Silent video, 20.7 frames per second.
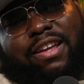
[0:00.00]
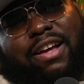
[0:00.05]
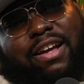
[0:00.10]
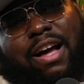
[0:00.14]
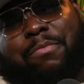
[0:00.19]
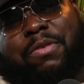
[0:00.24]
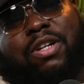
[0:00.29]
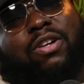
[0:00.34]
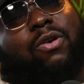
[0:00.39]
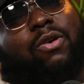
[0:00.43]

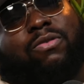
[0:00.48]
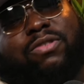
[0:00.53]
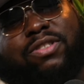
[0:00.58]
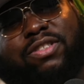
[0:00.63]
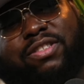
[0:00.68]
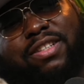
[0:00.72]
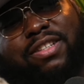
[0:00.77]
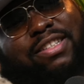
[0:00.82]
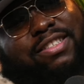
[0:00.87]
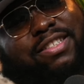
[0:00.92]
I'm a
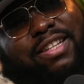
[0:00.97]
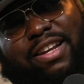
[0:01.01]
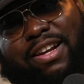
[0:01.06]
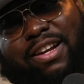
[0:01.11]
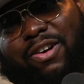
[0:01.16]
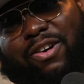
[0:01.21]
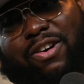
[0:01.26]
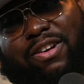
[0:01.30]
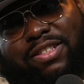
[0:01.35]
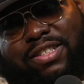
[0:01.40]
ghost. I say that
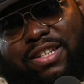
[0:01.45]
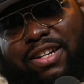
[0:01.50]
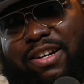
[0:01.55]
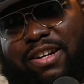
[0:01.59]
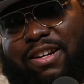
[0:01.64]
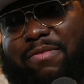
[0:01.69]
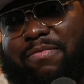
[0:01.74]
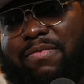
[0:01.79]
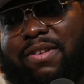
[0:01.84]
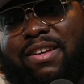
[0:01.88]
all the
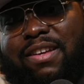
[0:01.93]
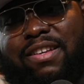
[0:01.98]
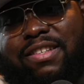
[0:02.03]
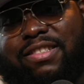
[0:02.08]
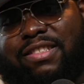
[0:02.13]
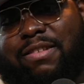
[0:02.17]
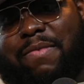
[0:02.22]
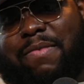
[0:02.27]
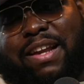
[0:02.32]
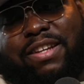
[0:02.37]
time.
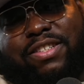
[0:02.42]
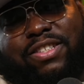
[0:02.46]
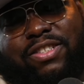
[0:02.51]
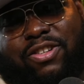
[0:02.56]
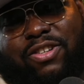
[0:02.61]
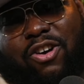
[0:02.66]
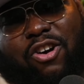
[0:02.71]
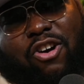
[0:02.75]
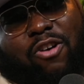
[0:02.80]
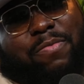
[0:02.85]
Somebody just
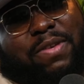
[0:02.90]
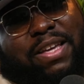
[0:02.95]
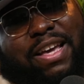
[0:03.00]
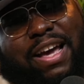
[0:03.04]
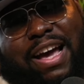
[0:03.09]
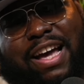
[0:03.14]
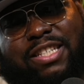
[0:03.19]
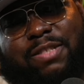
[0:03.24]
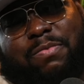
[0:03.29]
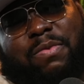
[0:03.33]
called me,
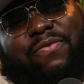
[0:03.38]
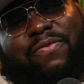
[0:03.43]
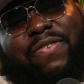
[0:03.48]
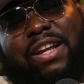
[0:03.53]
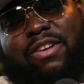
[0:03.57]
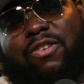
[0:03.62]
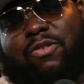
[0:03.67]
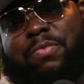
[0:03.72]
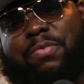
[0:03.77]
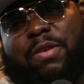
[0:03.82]
asked me if I
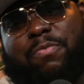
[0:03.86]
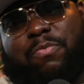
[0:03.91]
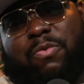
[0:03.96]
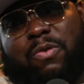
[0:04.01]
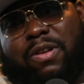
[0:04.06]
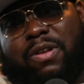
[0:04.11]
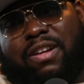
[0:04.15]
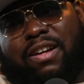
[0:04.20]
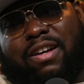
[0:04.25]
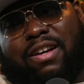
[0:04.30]
know people
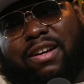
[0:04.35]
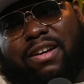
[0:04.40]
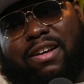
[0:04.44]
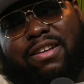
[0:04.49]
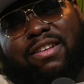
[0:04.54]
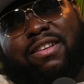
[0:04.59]
in uh